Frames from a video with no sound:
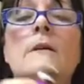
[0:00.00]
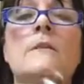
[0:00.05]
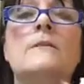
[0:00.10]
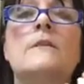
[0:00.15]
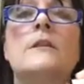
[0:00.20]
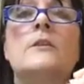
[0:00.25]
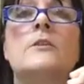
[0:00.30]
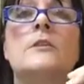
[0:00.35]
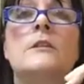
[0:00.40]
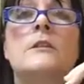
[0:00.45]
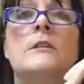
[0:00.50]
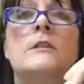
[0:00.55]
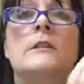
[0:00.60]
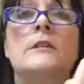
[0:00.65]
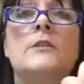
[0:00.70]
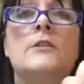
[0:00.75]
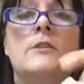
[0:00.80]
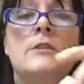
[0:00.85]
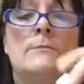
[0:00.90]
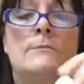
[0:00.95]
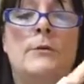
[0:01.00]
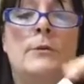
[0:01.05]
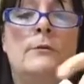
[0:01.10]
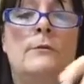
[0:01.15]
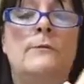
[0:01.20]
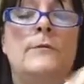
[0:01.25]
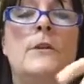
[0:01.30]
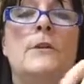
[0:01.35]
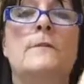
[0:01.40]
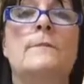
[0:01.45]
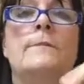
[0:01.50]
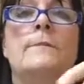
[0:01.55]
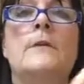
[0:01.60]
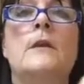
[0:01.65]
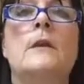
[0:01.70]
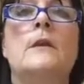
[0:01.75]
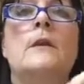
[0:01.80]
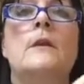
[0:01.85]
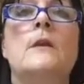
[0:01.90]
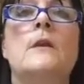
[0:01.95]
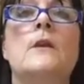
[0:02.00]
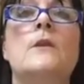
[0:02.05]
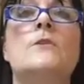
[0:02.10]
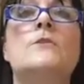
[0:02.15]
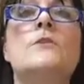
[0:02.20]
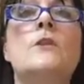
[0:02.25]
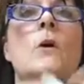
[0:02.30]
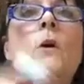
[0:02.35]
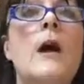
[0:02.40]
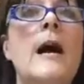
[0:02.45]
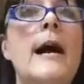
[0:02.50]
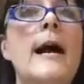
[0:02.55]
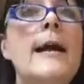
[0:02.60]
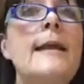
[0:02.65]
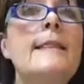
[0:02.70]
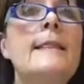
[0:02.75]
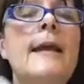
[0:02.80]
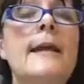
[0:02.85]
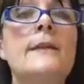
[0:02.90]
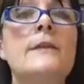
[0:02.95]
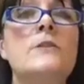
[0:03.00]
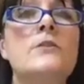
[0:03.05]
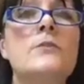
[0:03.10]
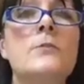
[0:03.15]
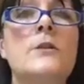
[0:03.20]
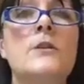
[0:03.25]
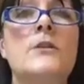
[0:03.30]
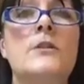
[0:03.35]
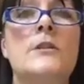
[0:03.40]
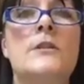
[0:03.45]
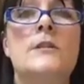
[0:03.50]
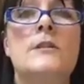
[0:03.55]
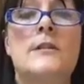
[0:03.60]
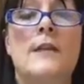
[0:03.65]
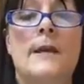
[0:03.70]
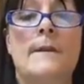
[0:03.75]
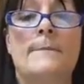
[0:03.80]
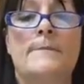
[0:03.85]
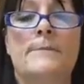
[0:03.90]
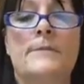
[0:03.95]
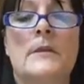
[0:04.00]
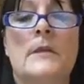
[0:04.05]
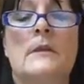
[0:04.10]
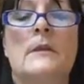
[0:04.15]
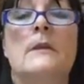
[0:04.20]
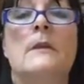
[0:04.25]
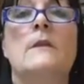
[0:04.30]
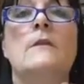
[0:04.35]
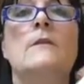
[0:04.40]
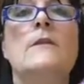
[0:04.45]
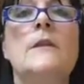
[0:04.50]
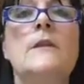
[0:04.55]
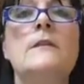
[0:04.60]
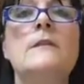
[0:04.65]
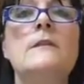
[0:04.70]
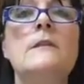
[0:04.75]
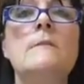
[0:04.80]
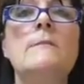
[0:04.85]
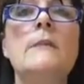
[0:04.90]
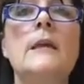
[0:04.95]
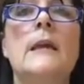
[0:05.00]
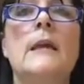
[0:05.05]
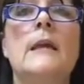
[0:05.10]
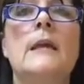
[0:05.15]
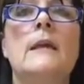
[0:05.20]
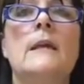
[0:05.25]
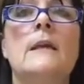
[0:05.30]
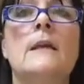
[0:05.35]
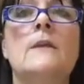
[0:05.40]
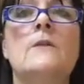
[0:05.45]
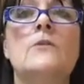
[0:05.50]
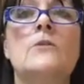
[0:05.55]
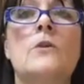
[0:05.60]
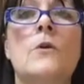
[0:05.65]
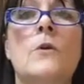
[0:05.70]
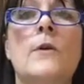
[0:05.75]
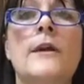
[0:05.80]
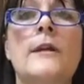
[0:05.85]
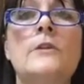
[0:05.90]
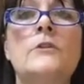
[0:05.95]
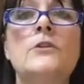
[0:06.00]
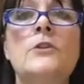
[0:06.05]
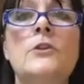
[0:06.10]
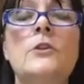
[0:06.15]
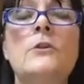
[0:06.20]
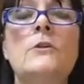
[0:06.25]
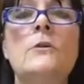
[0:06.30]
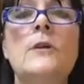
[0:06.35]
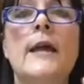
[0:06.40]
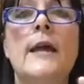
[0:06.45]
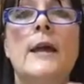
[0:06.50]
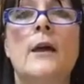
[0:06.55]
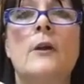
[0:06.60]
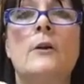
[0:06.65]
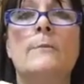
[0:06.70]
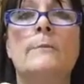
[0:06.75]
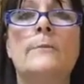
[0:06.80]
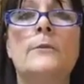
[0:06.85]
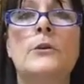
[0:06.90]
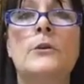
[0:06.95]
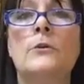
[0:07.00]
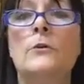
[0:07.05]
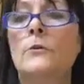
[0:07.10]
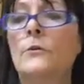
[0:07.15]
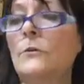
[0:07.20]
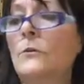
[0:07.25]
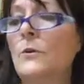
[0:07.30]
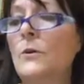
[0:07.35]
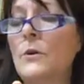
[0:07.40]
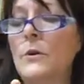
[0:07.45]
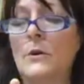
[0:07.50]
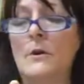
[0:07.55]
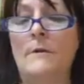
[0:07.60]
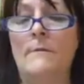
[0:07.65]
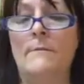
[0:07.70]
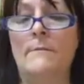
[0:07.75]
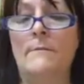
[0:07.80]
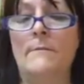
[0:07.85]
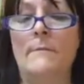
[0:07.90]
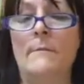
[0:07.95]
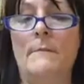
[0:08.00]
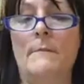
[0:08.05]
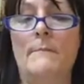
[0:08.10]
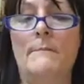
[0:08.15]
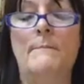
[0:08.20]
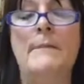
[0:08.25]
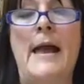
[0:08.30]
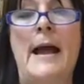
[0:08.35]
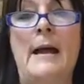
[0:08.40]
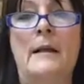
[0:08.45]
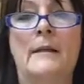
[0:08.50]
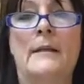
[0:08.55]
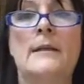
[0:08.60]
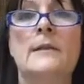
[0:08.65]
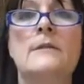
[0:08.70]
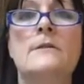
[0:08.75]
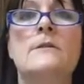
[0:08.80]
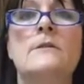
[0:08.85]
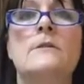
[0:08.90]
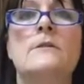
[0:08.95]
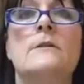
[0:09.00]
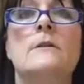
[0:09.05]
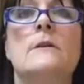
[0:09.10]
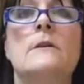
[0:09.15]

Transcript: such a delicious perfume. So I like to switch this up. This to me is going to help you balance